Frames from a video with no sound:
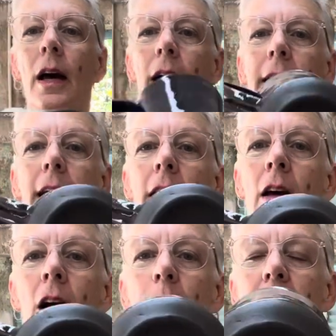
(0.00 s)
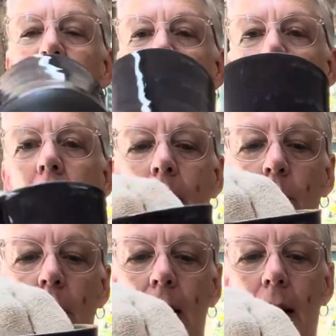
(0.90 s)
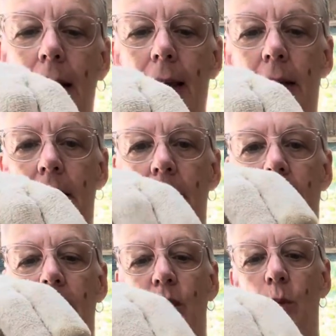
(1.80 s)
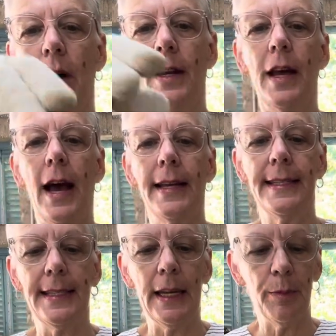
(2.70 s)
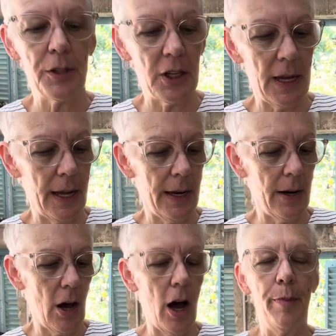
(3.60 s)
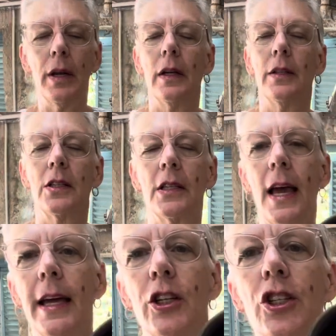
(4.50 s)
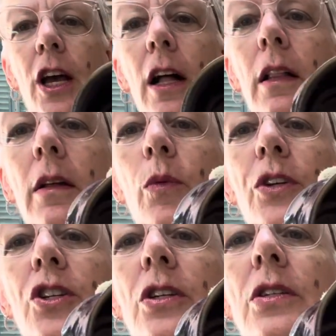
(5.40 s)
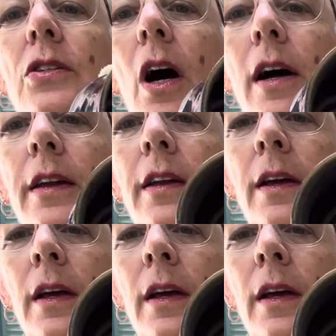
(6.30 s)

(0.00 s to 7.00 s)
Again, Hama 391 clay. This one I dipped in Opulence eggshell, which has gone